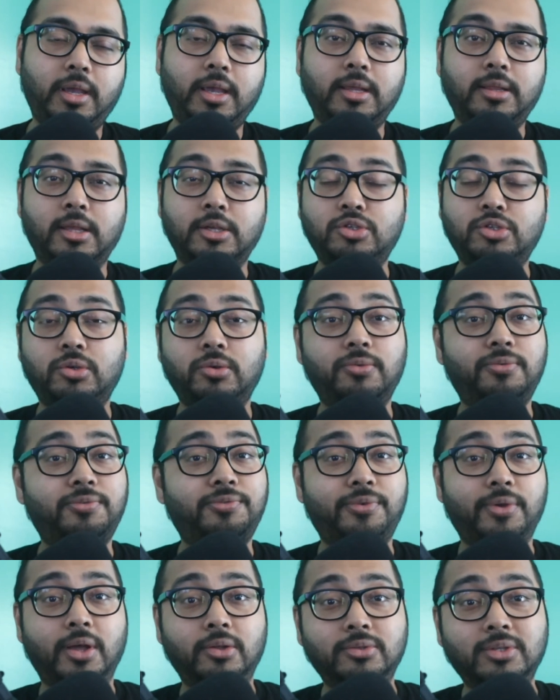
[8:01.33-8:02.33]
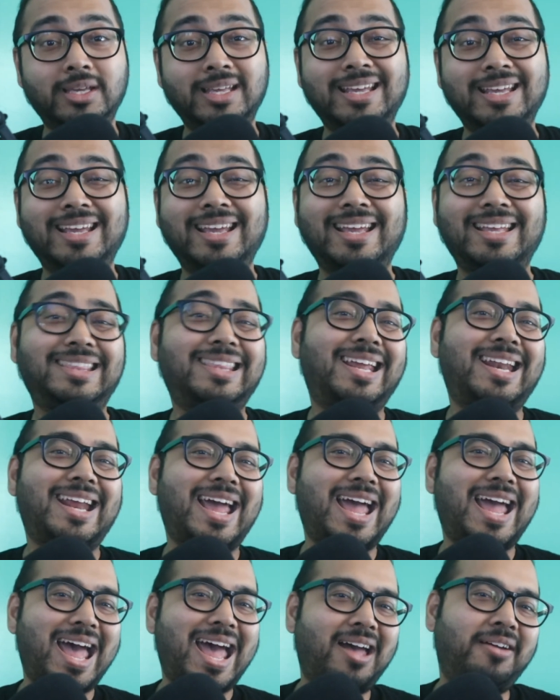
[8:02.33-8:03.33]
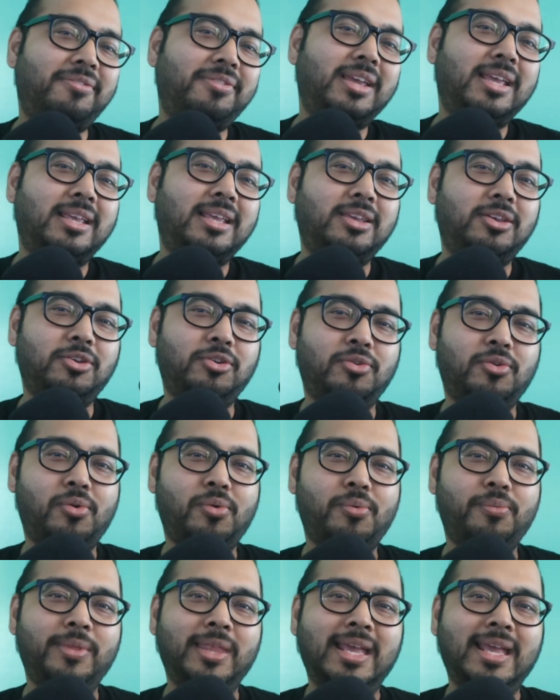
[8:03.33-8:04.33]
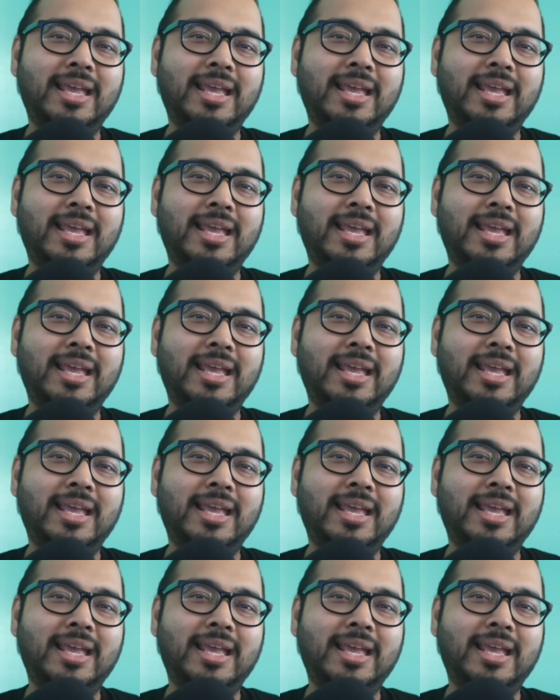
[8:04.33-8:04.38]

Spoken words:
that you felt that having, you know,